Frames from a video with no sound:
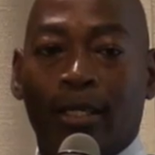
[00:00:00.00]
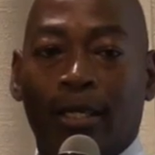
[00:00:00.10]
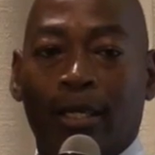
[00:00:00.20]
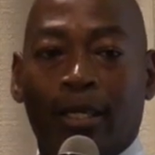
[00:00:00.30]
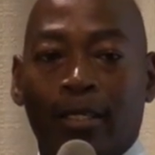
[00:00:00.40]

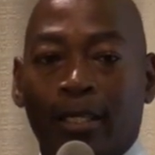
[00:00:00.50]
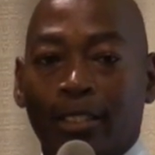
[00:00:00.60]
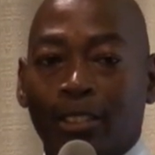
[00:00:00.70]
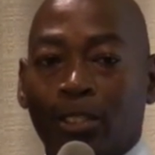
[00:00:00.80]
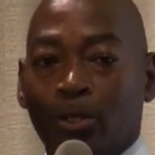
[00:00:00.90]
and he
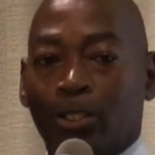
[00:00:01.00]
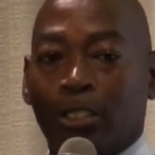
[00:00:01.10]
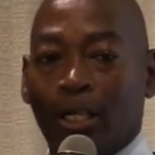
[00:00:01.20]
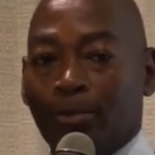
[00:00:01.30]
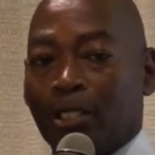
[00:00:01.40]
just used
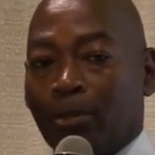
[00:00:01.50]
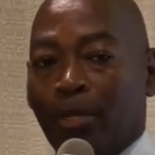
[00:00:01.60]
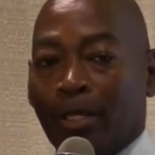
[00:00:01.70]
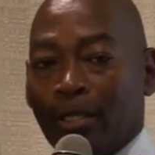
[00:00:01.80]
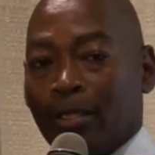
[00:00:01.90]
Chubb as
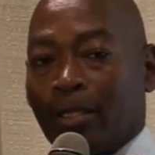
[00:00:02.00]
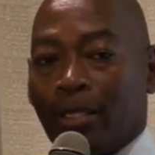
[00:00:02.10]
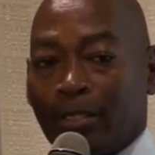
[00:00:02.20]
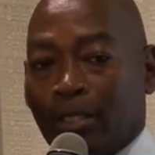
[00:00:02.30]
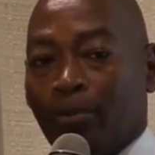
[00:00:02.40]
being
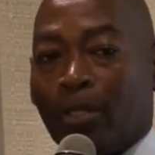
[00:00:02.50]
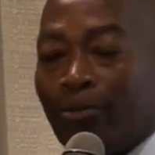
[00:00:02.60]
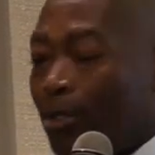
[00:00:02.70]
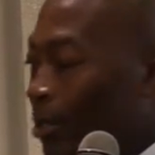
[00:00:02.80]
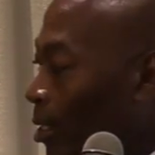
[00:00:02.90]
somewhat of
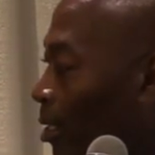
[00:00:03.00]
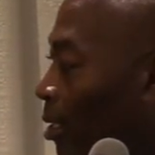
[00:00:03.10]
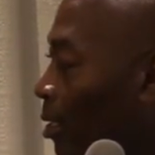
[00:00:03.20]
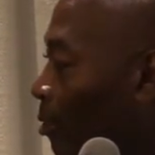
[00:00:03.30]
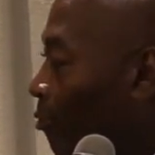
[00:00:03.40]
an
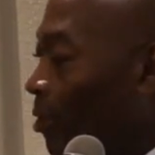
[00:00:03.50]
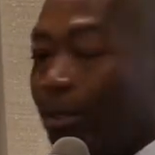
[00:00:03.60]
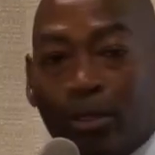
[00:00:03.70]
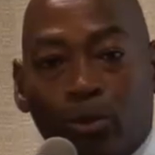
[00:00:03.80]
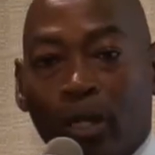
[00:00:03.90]

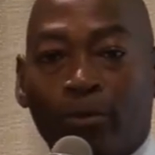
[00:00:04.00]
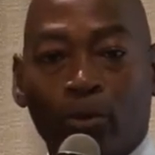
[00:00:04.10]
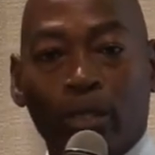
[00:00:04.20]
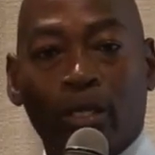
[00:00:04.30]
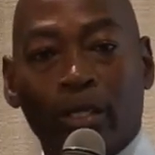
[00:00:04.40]
interference
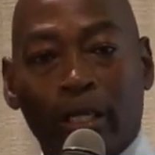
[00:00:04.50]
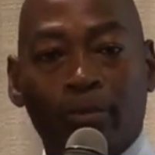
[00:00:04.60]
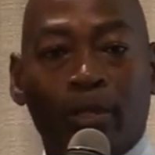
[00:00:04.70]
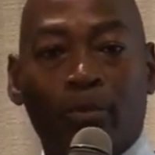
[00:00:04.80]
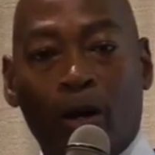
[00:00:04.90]
referee or
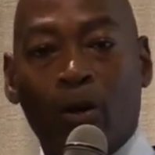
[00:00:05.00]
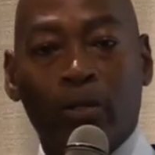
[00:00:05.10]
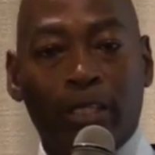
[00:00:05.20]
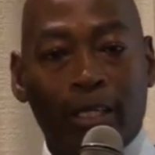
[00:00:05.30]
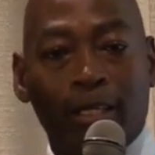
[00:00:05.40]
get the ball
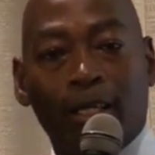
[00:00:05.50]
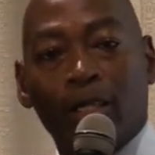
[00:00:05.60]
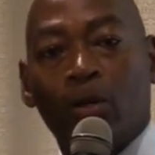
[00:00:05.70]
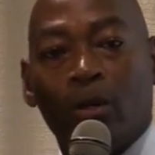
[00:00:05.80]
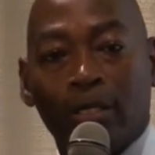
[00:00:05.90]
kicking and
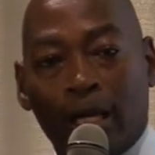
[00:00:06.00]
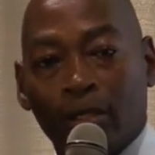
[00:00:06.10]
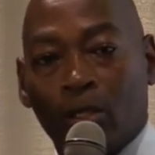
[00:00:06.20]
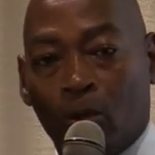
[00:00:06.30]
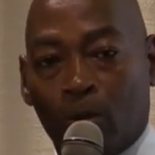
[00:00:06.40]
going down
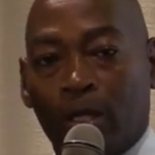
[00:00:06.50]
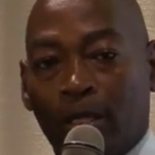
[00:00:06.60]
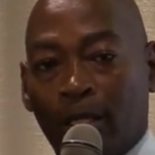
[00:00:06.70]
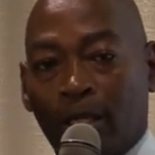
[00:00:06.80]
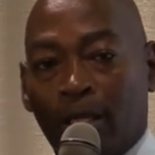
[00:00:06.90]
the court
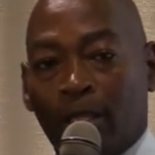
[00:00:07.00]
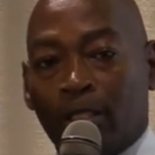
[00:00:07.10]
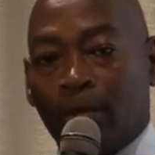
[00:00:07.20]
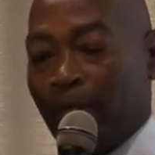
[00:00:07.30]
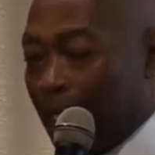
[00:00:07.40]

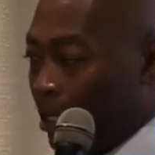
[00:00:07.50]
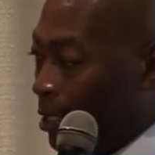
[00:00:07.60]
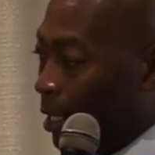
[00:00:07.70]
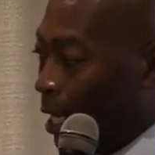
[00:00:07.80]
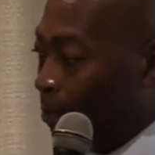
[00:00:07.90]
to make it
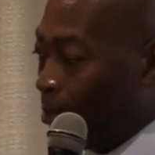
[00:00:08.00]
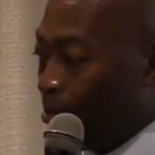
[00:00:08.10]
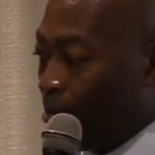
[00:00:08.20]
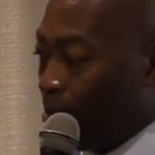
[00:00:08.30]
that it happened.